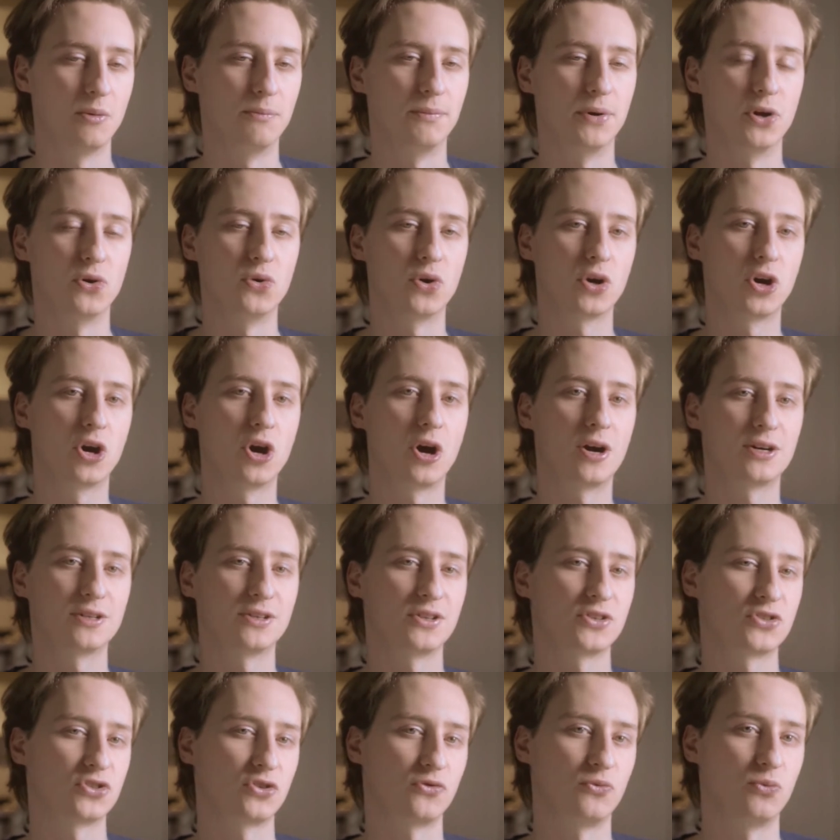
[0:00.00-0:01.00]
But
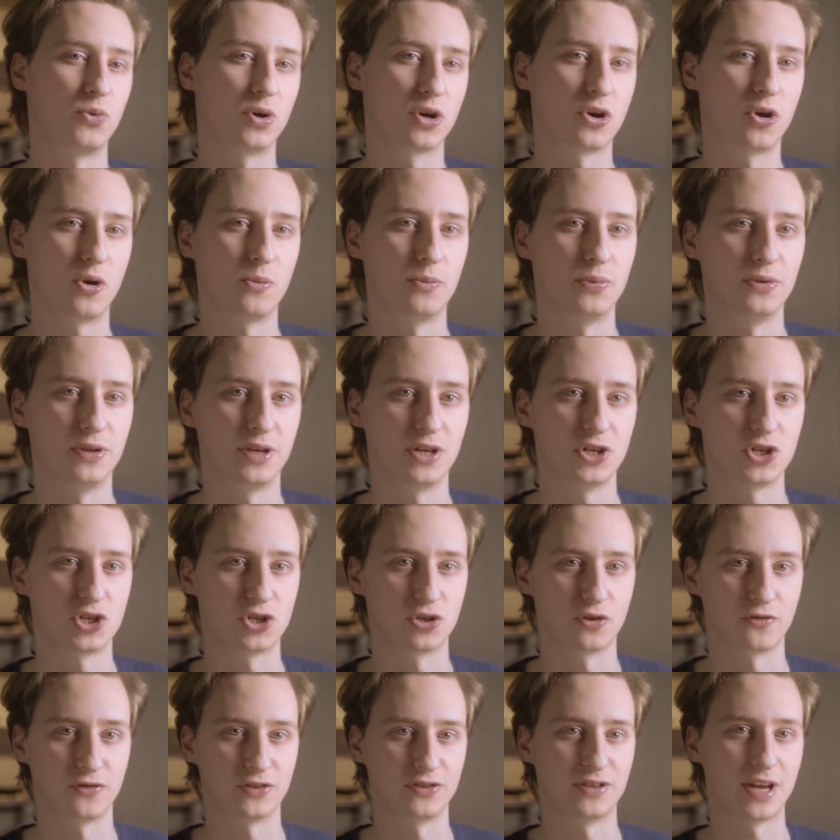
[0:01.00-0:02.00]
regardless of what combination
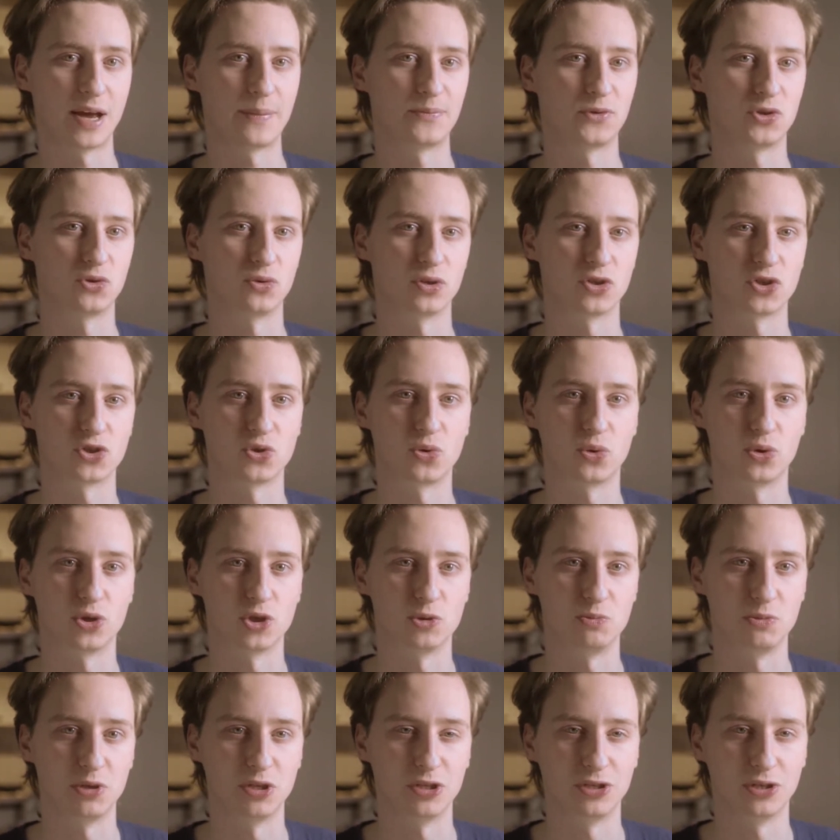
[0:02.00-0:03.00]
of adapter and
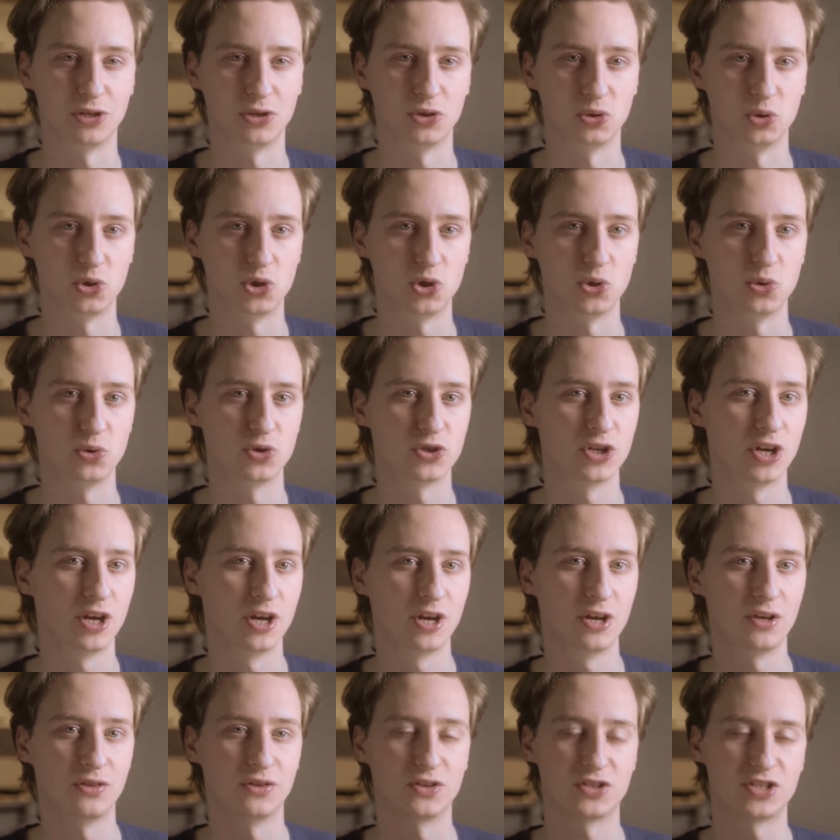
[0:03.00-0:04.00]
storage media you choose,
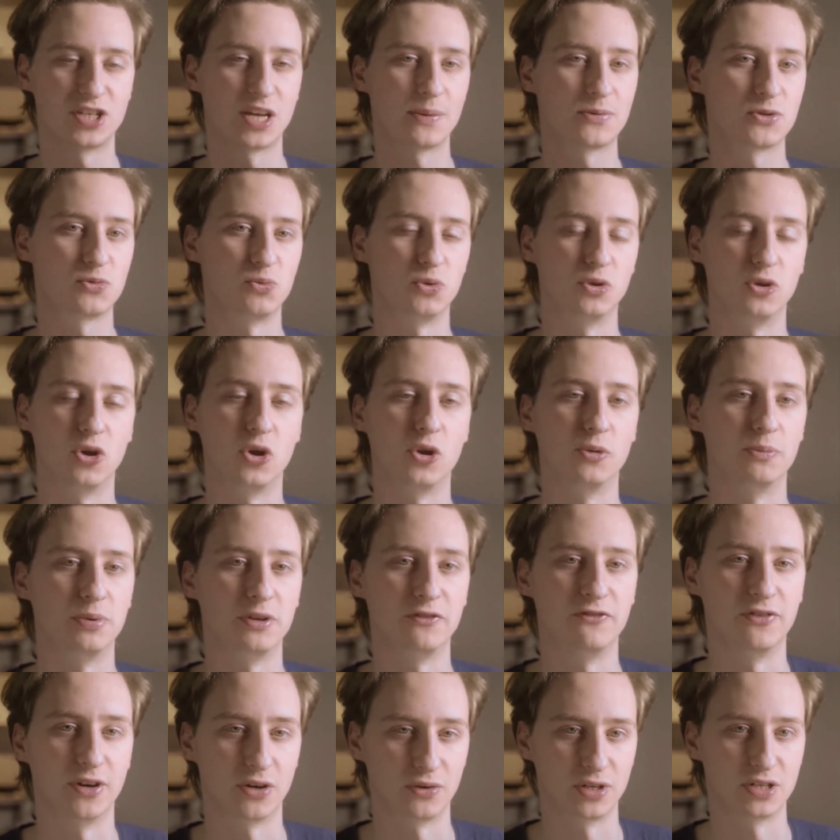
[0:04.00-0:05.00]
the steps will all be
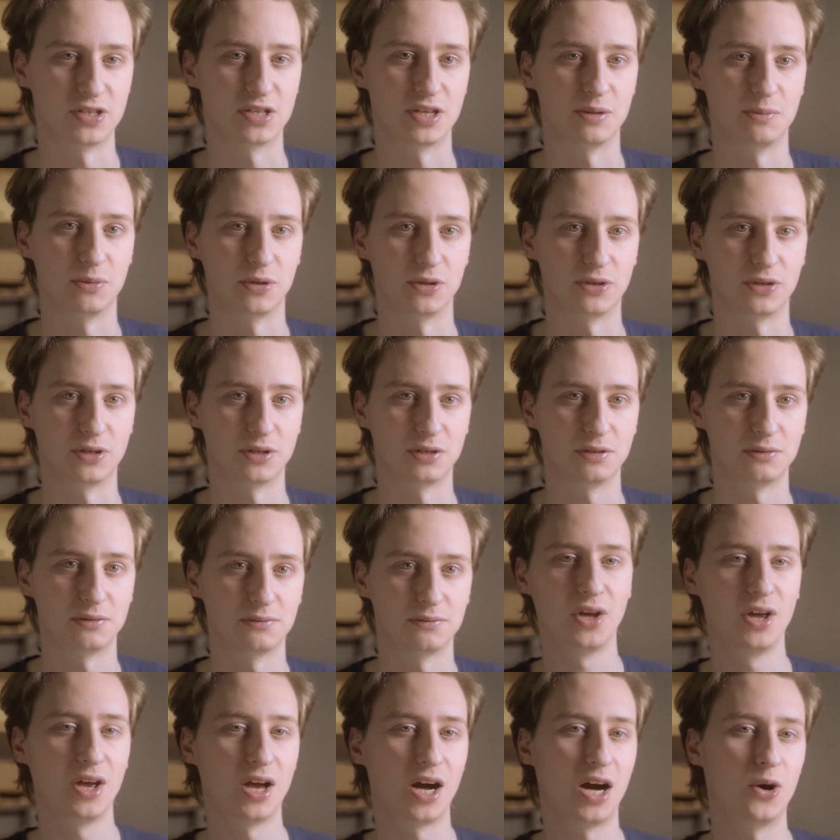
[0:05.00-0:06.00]
very similar.
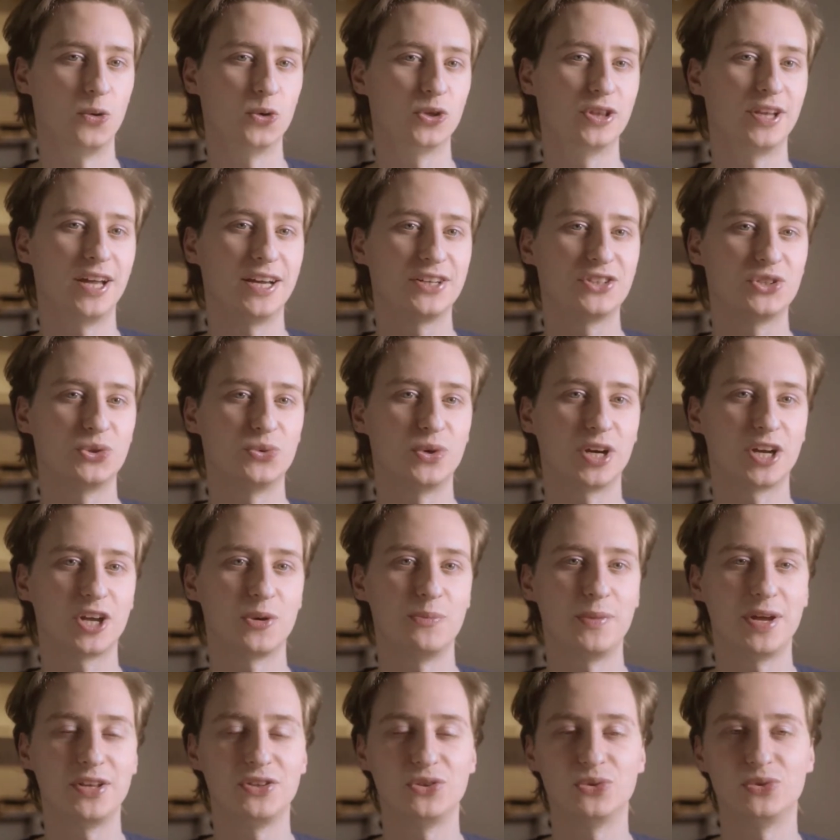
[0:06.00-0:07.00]
I would like to
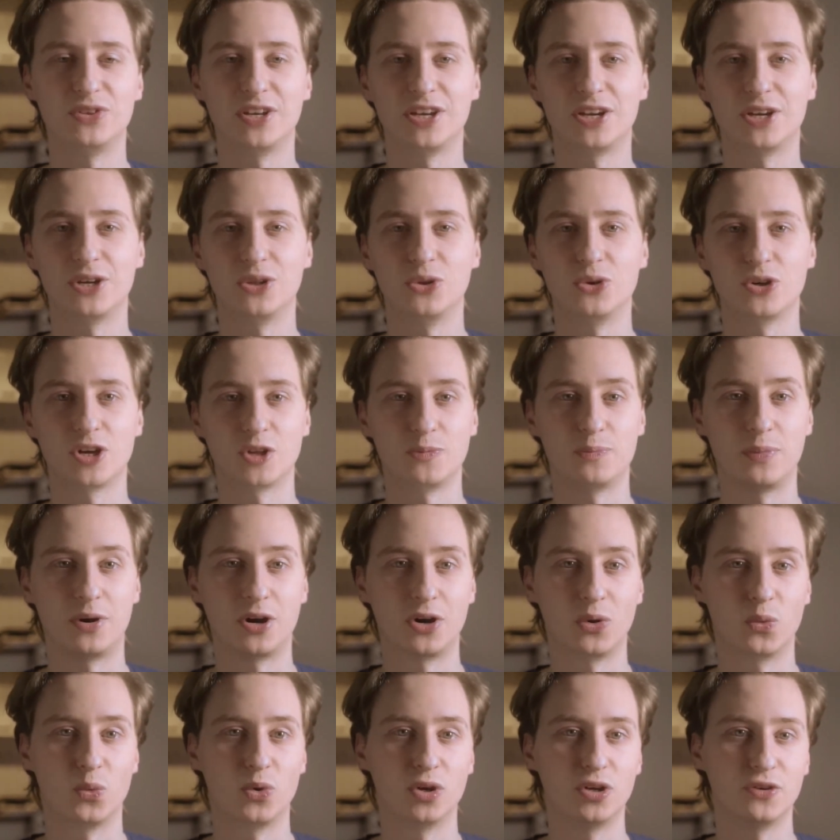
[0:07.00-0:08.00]
recommend you take a look at
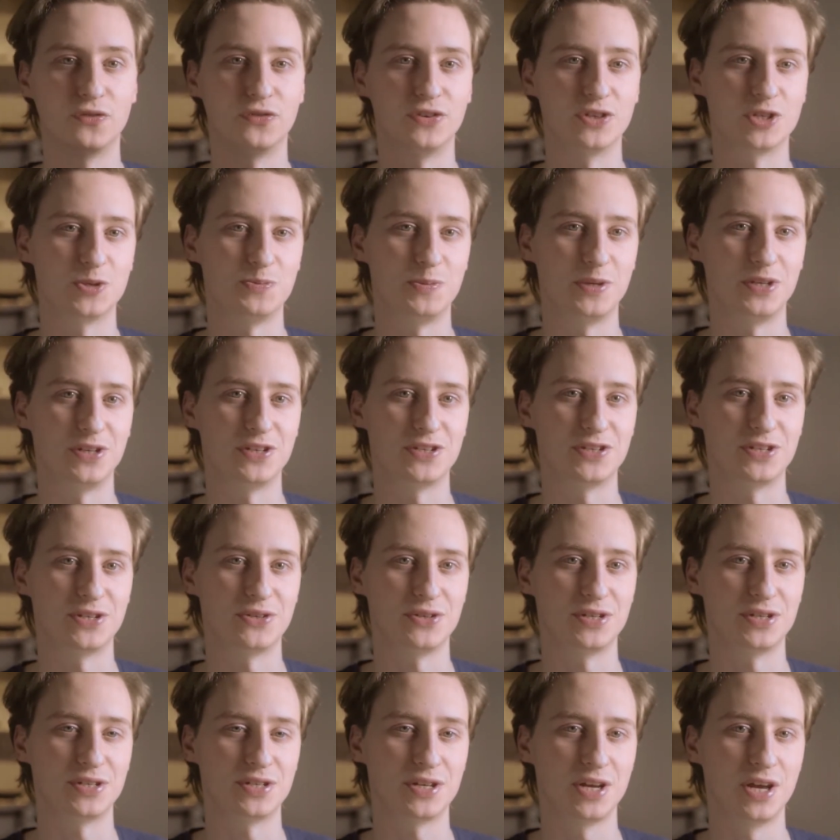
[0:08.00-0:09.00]
part one of this
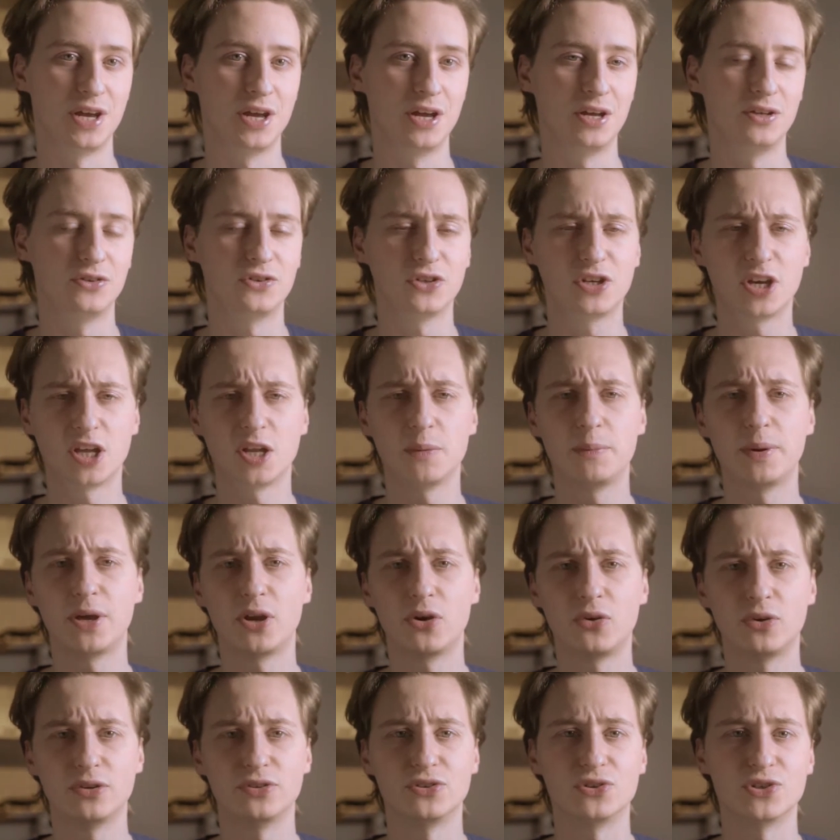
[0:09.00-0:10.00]
mini-series to get a
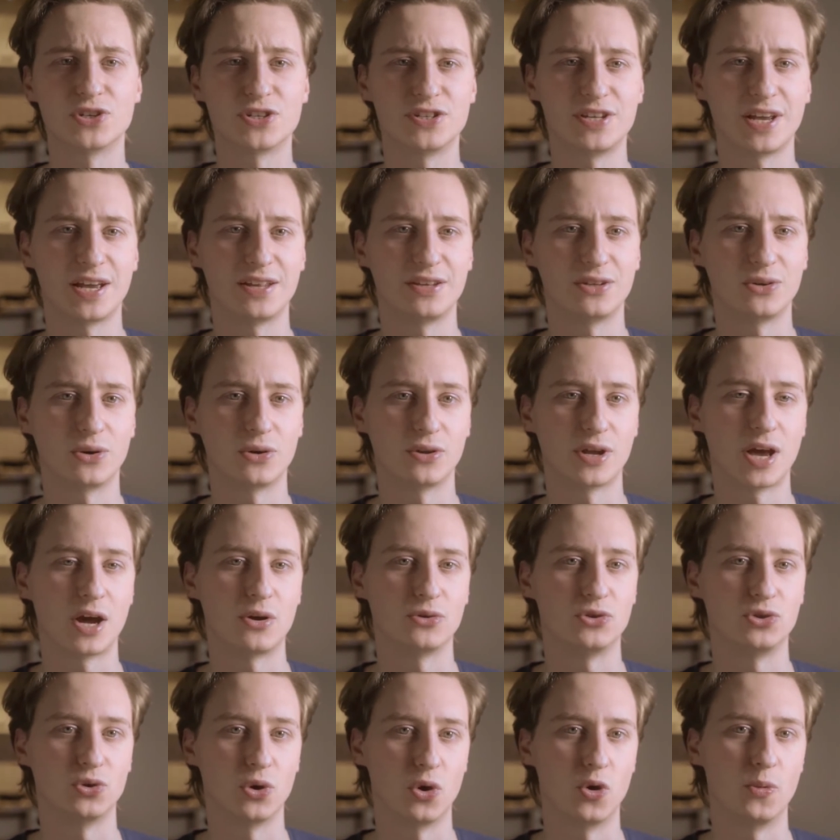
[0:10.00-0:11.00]
better understanding on how
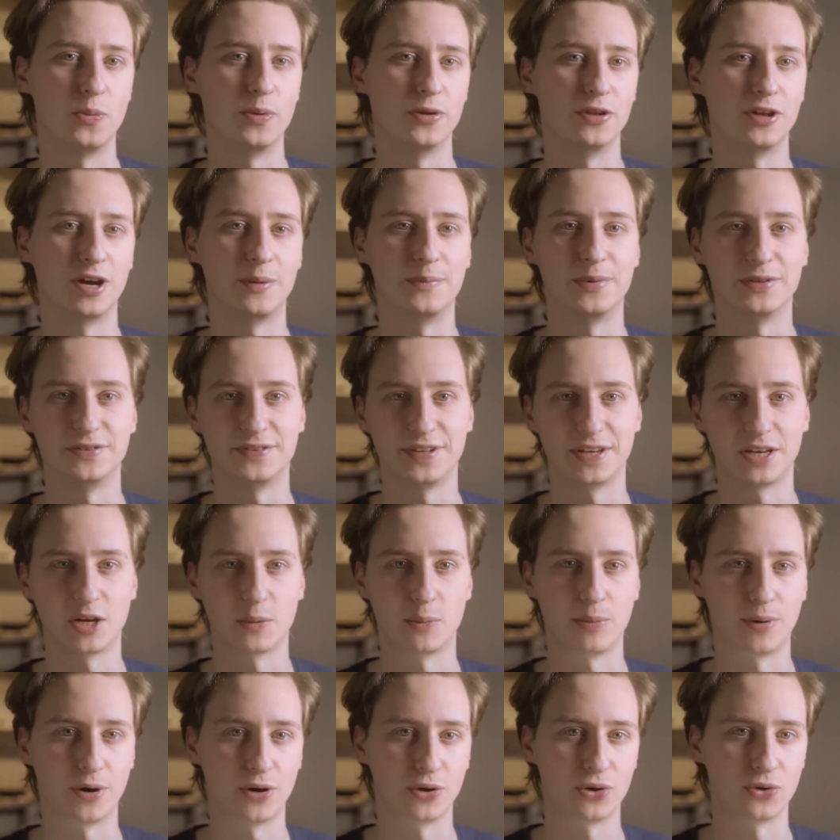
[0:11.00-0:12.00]
to open up and take
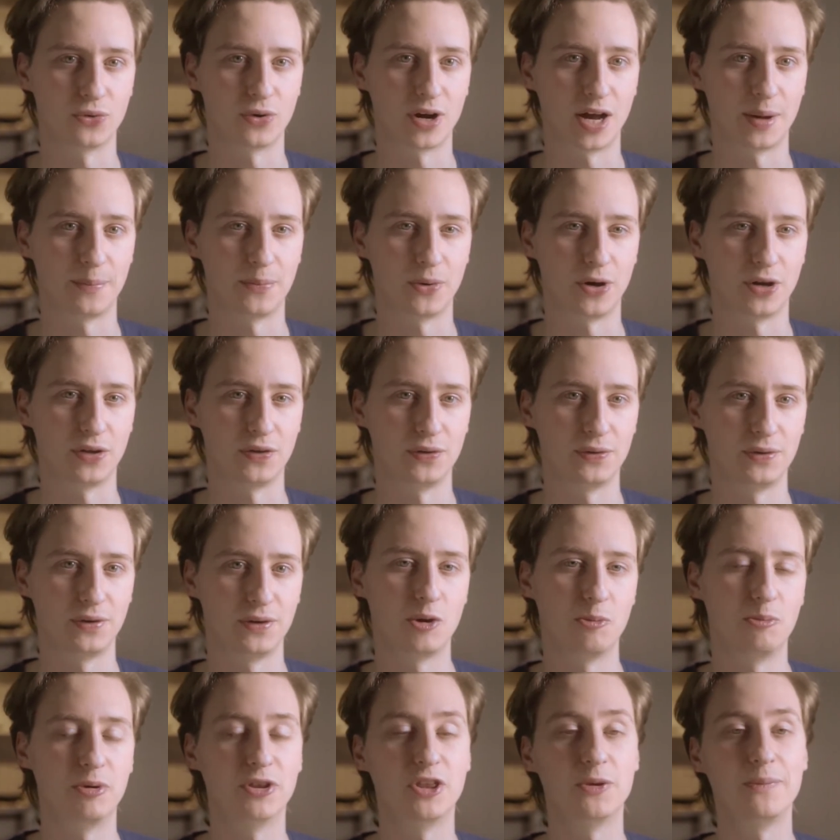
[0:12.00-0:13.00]
apart your iPod.
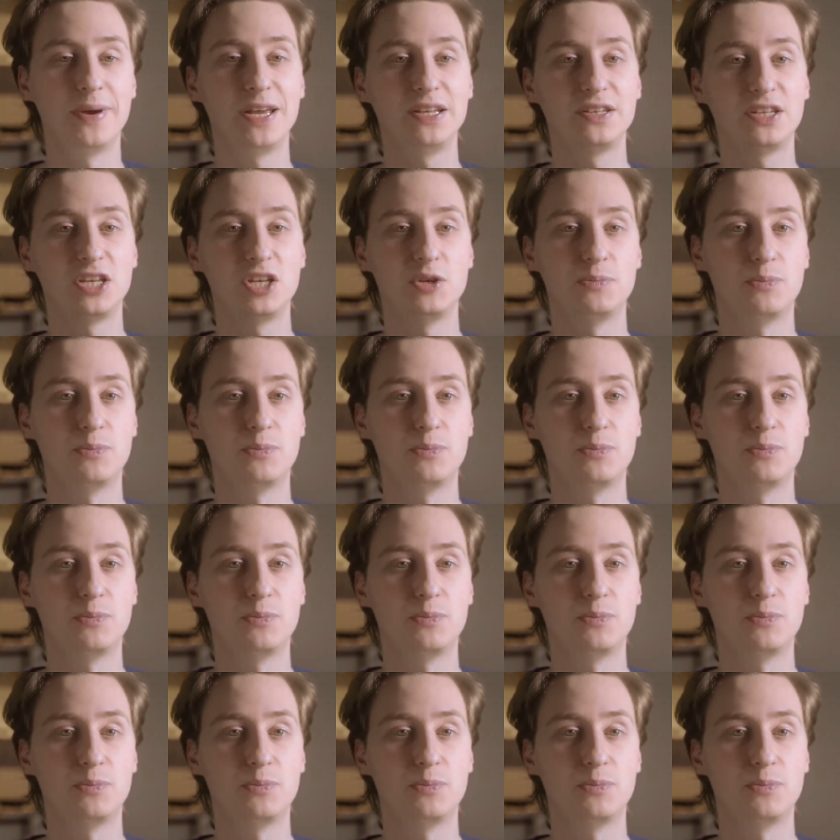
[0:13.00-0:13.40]
But the main key